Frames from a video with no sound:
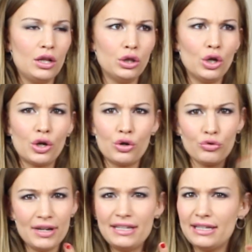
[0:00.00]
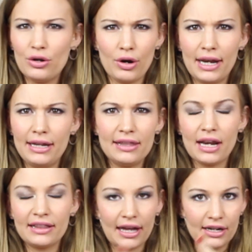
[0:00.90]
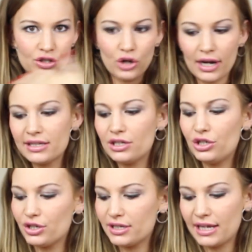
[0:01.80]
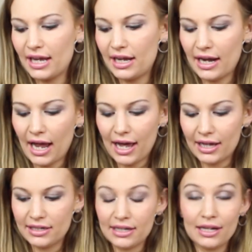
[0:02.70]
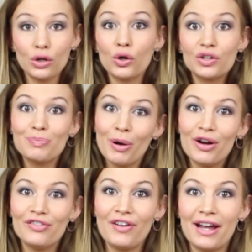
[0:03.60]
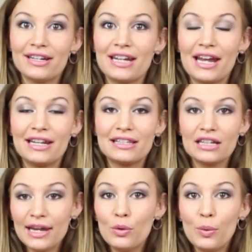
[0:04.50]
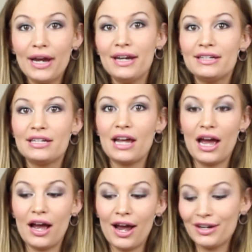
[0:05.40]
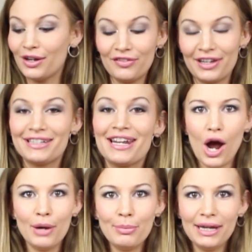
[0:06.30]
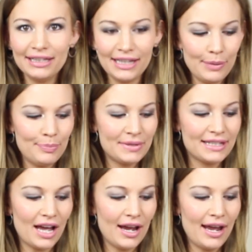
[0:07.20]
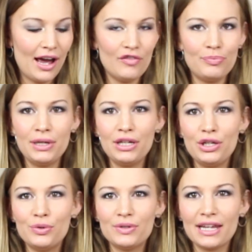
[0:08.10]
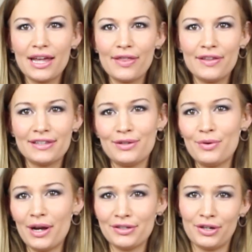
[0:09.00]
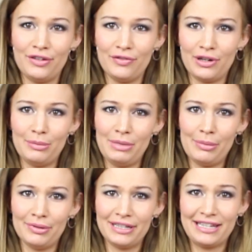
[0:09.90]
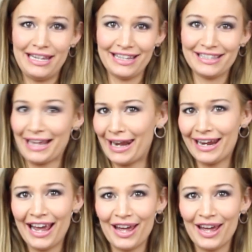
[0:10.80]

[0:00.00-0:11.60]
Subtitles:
look greasy or anything like that. It dries into your skin and it looks perfect, and it's lightweight. I love it. On my lips, I have been using this. You guys aren't even gonna be able to see this, and I